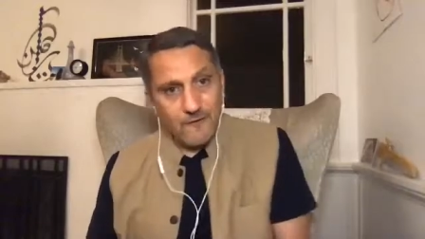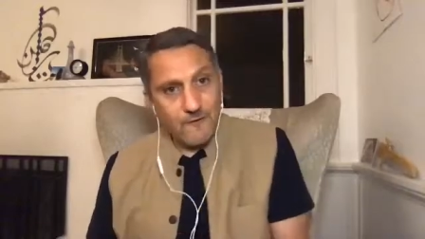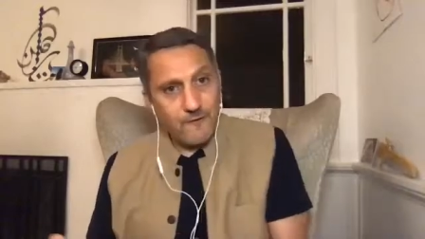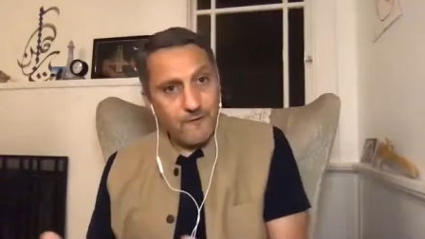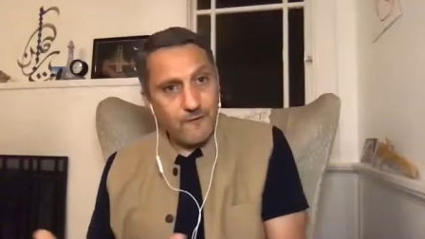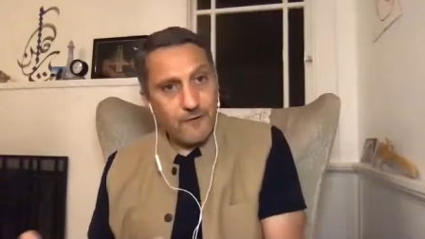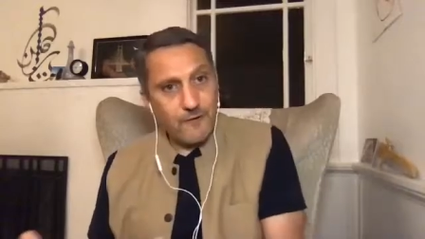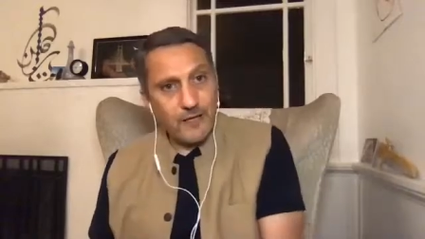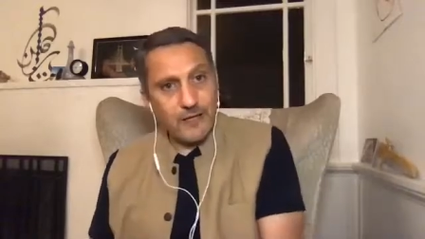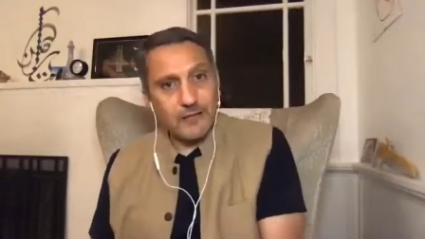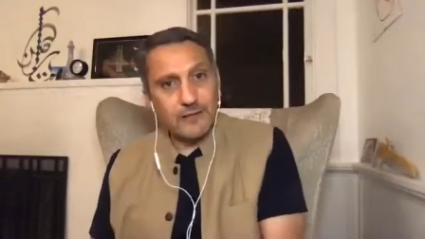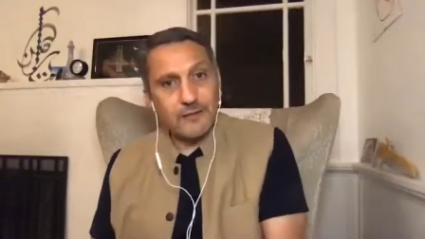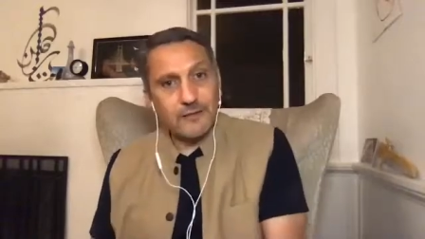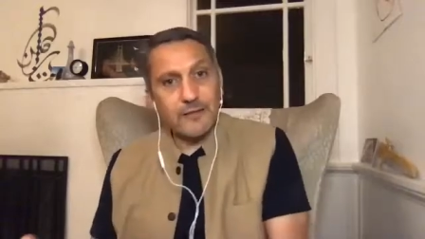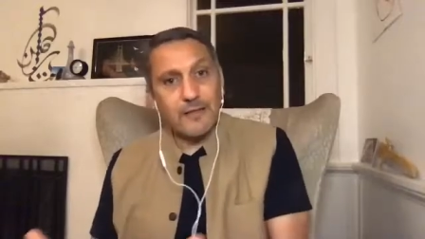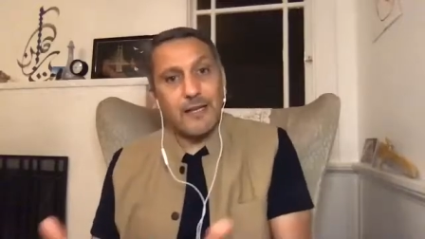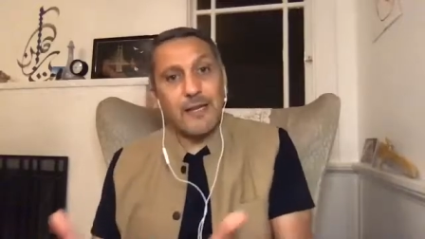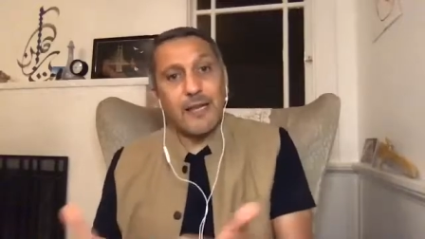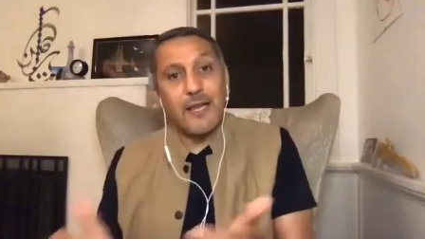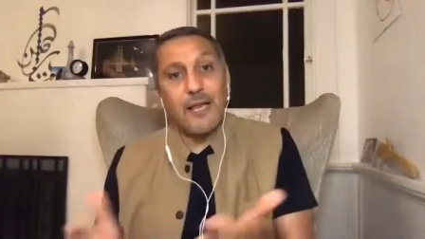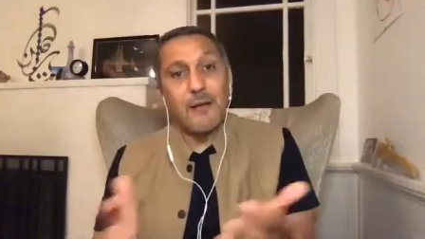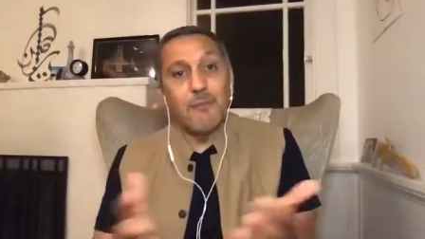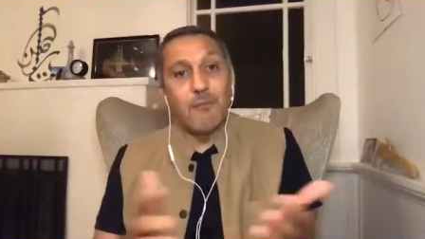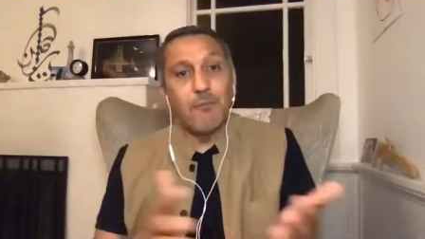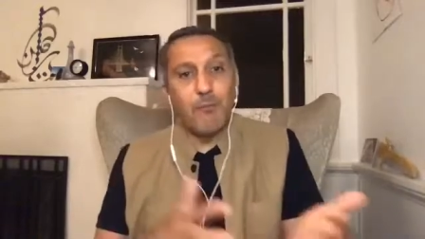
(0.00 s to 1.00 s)
felt
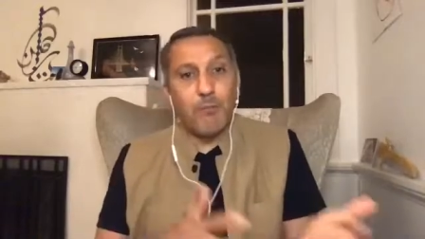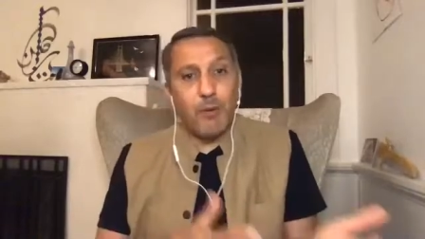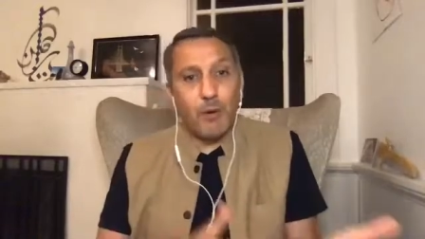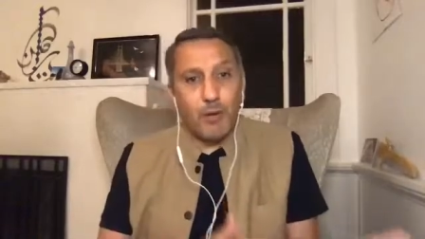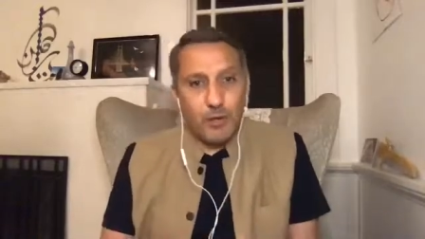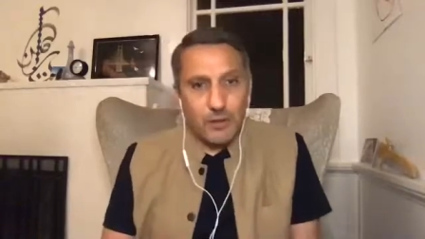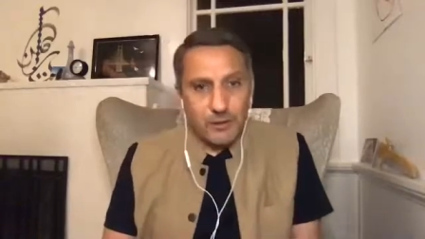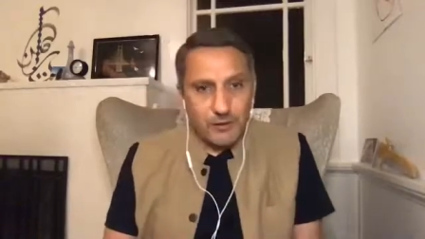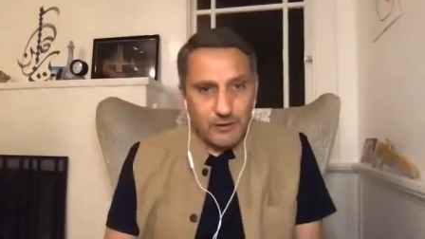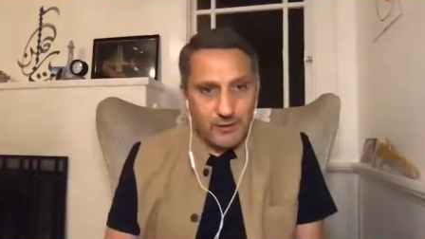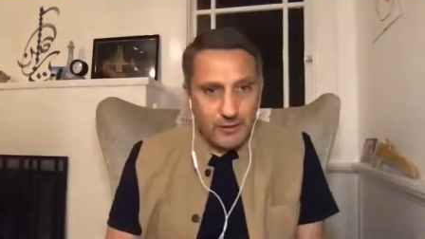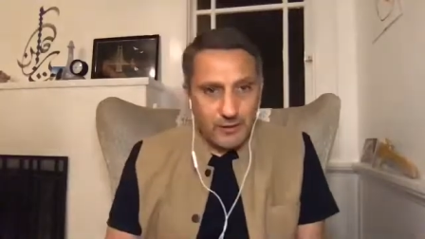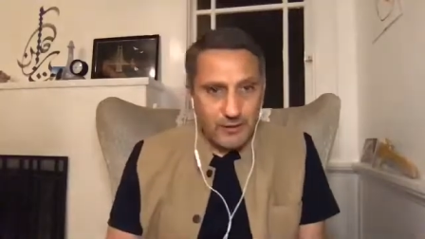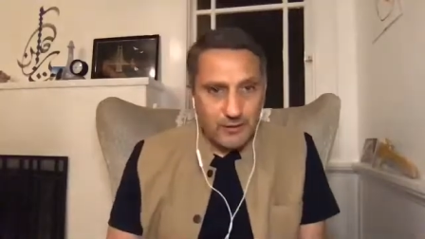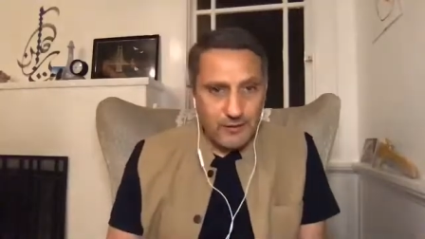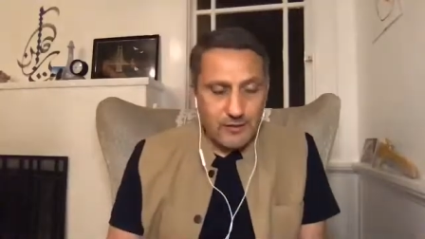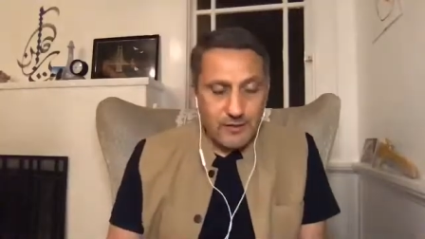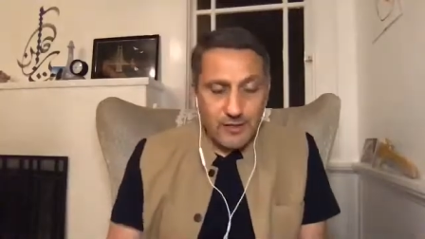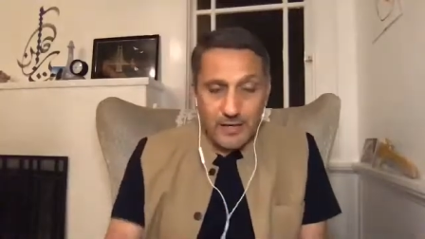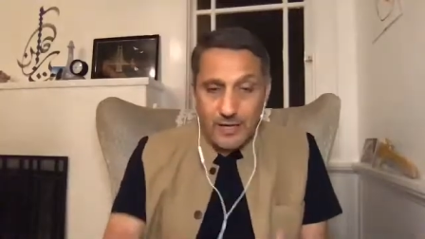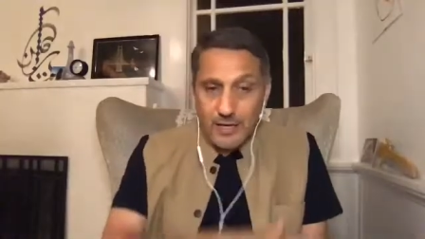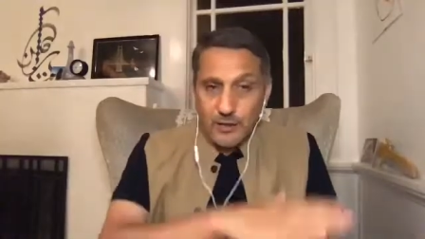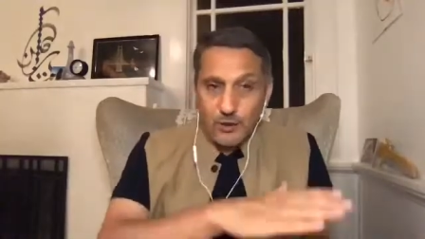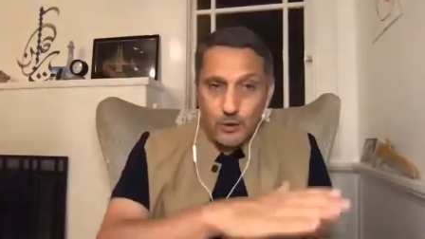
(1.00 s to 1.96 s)
emboldened